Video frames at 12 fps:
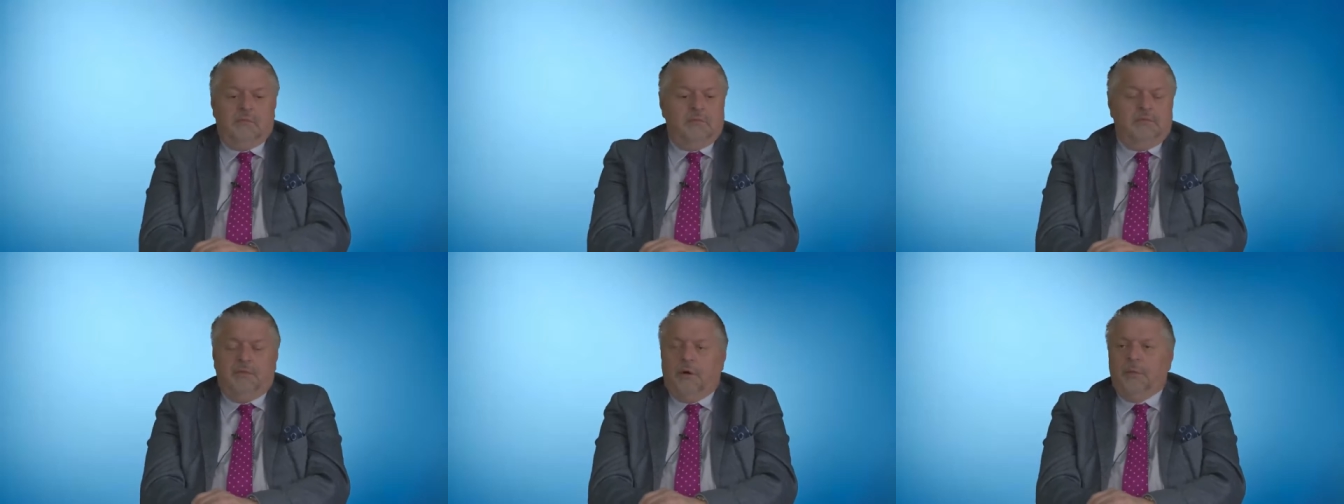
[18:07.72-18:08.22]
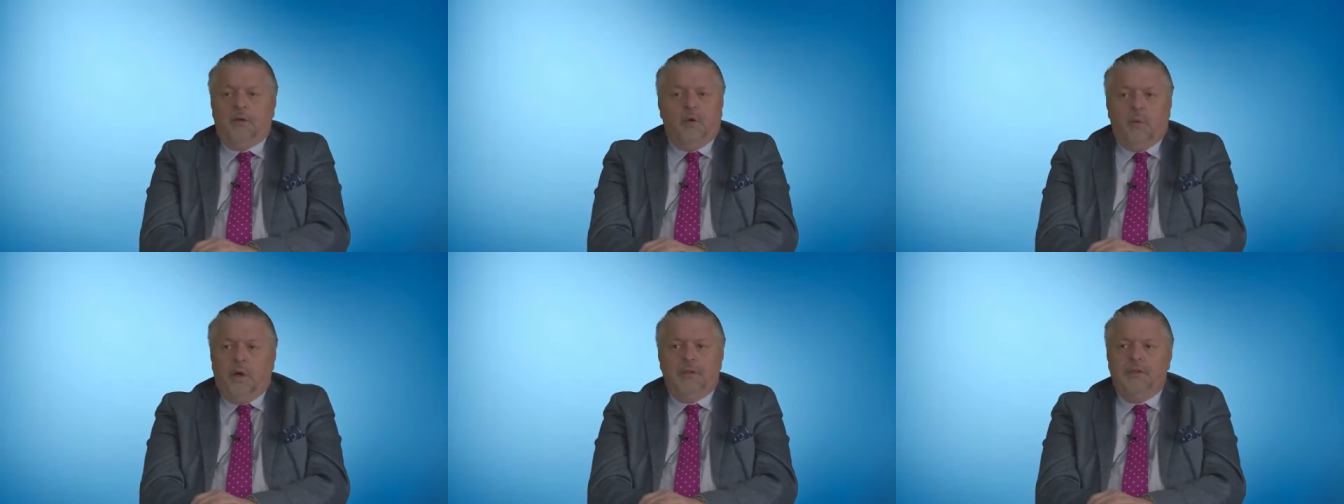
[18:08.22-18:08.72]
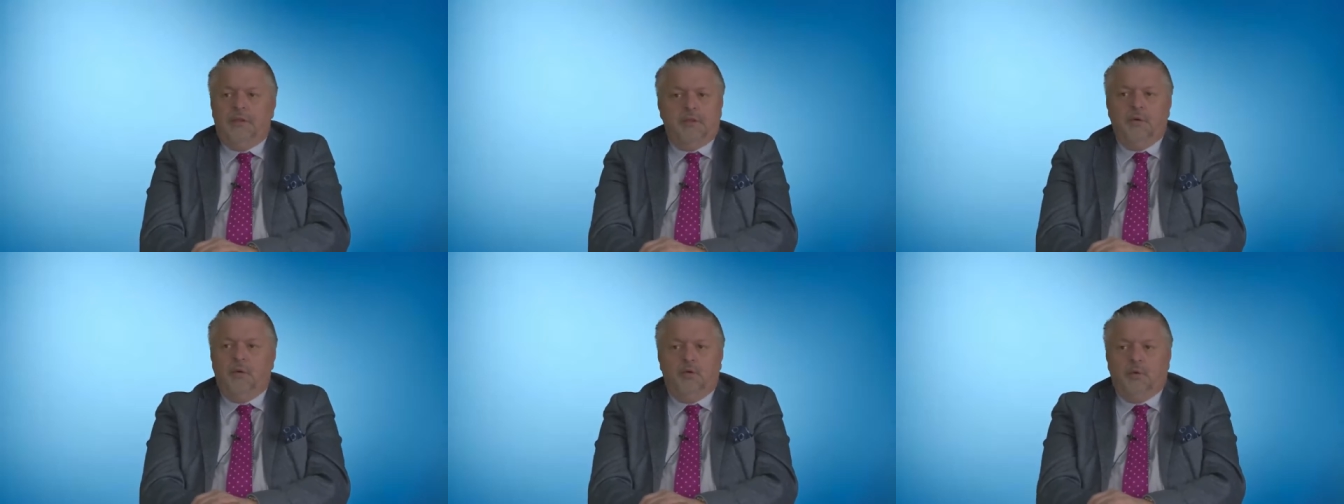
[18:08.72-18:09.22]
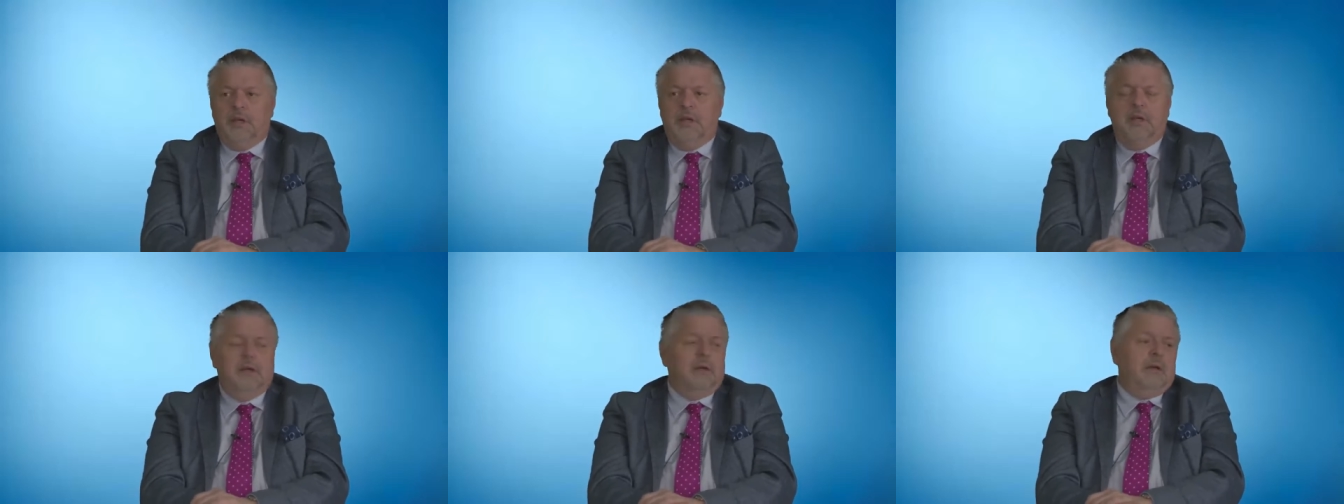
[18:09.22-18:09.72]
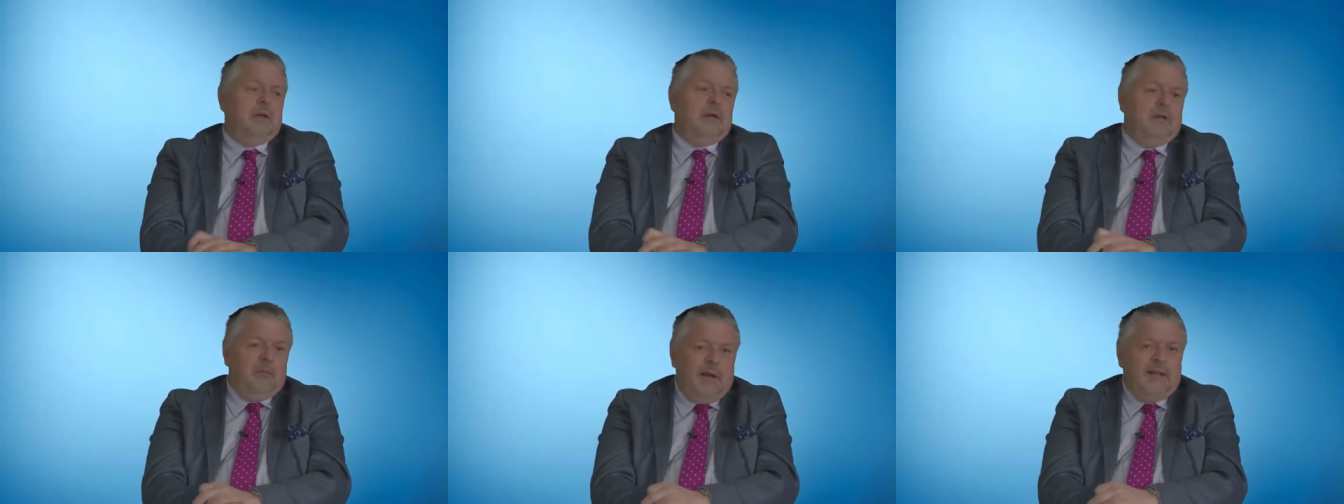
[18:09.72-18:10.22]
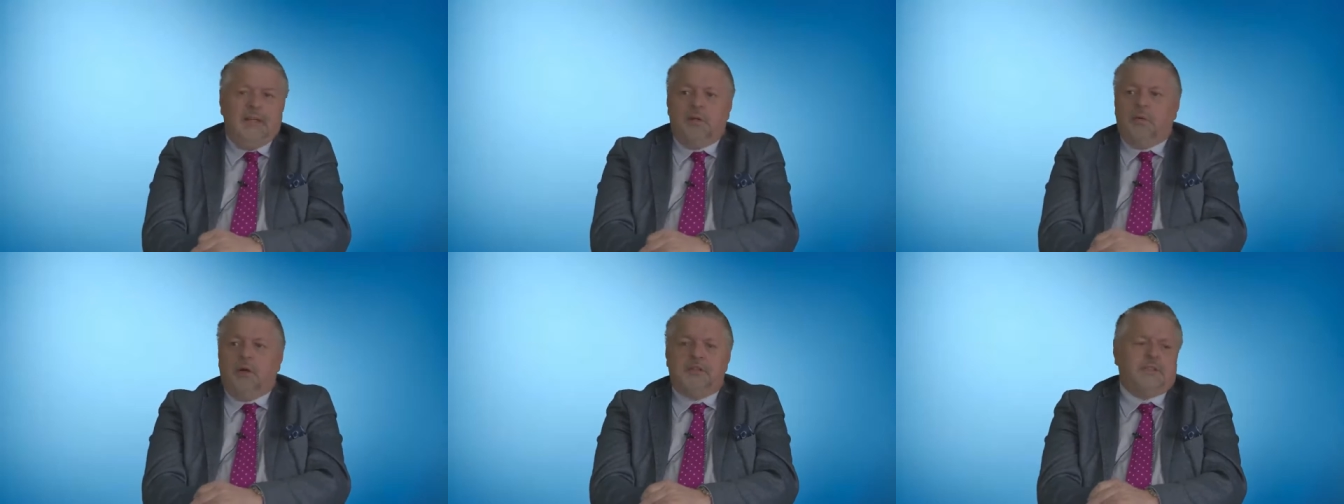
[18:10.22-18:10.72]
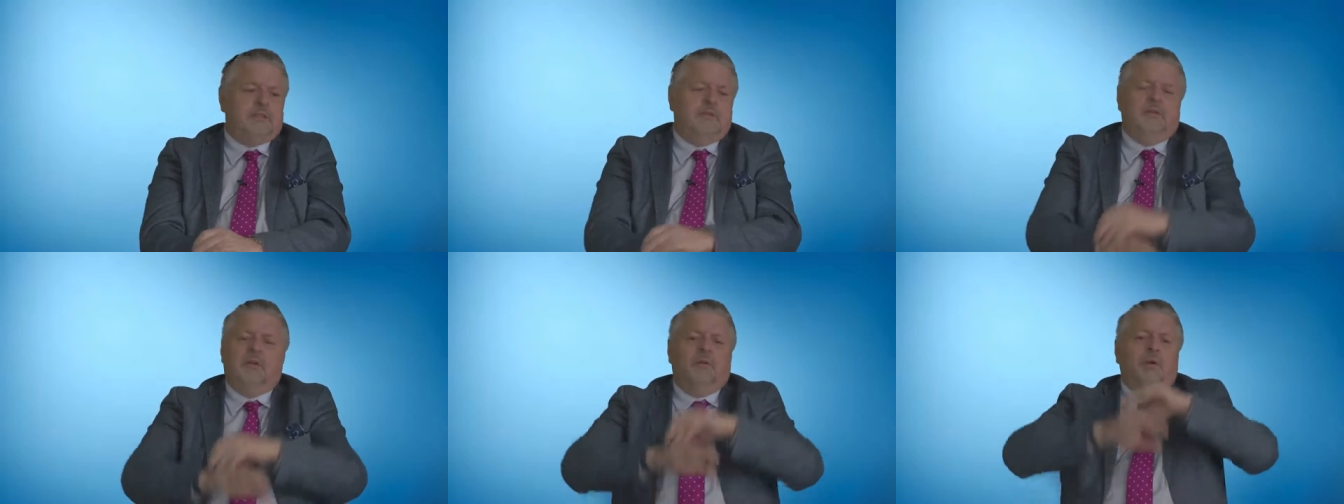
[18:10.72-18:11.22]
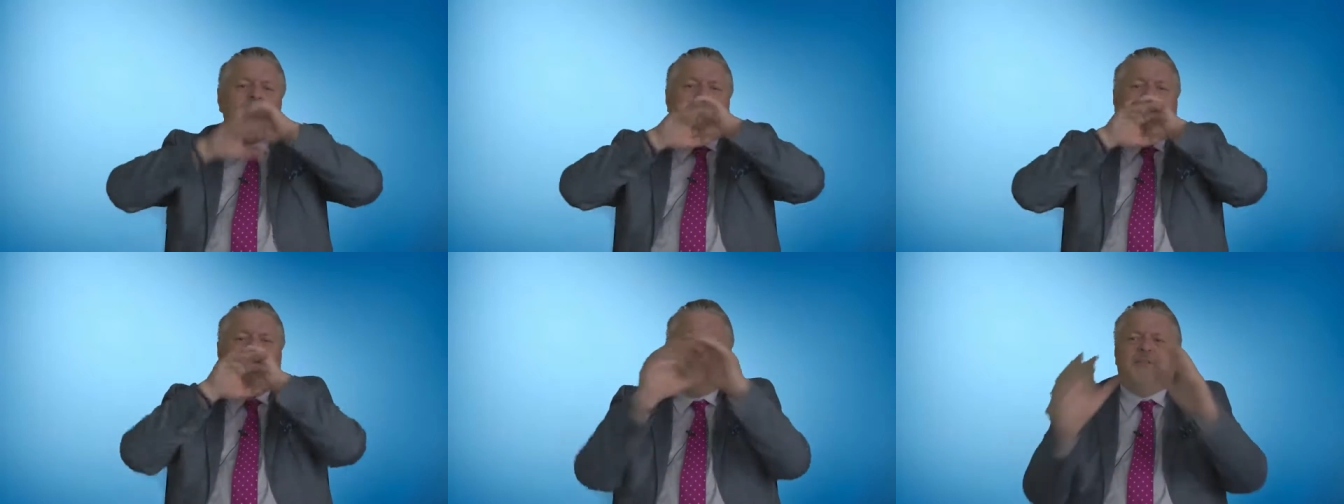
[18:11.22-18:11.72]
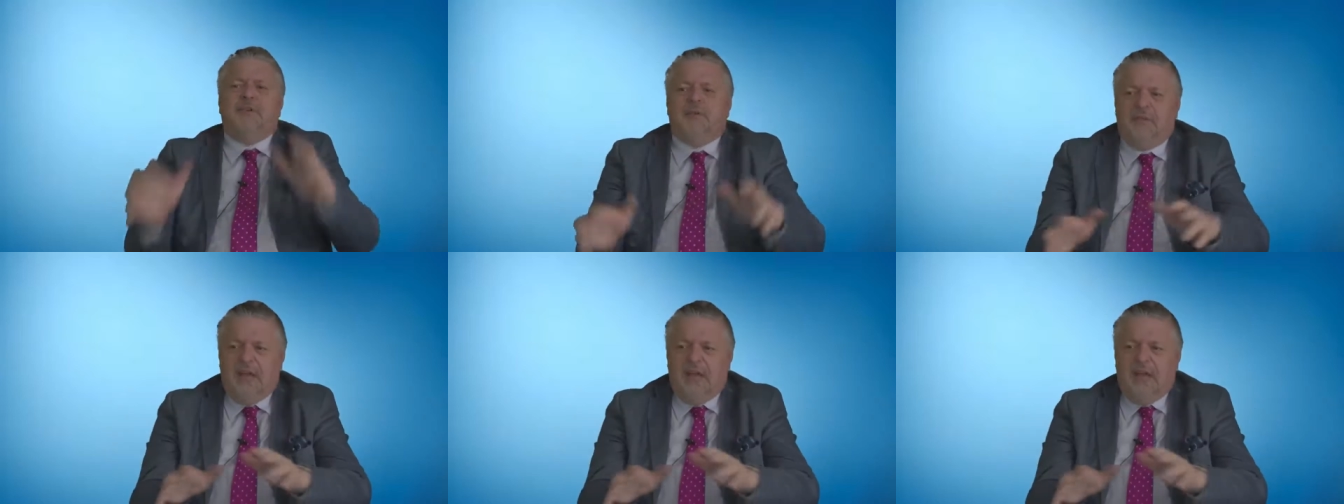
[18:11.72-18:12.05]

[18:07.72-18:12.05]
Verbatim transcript: Formula 1, 2, 3, rallycross, what have you.